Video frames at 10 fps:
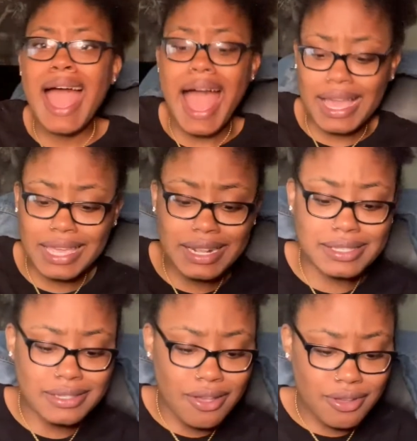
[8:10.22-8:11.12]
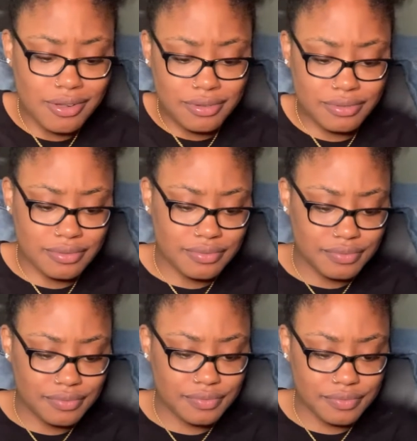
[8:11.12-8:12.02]
I get this song
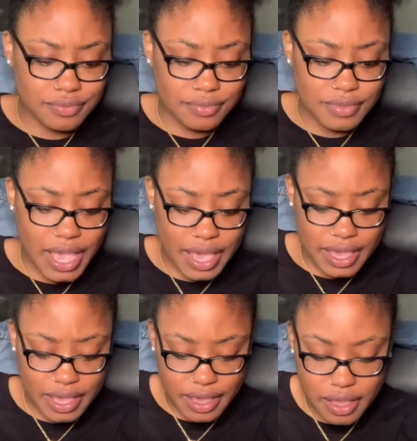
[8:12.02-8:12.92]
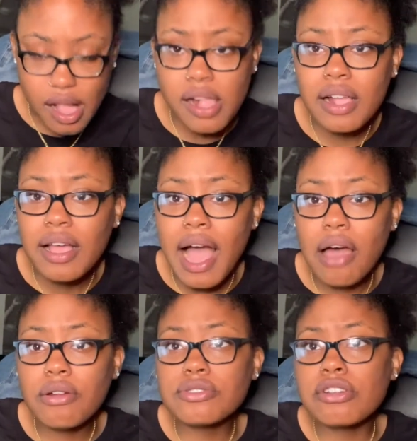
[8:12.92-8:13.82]
a, I don't
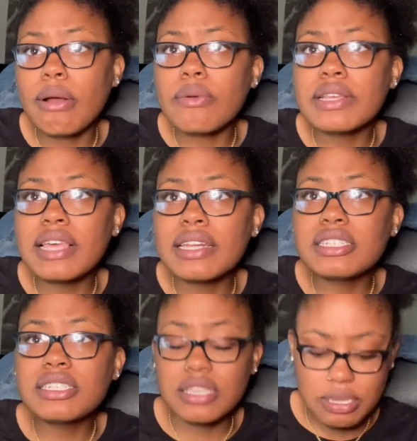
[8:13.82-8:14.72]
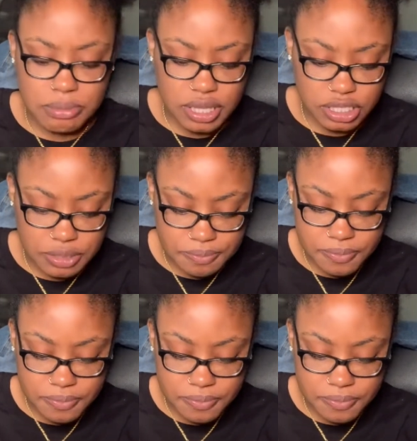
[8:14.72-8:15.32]
know what's going on my ring light. This shit keep glitching.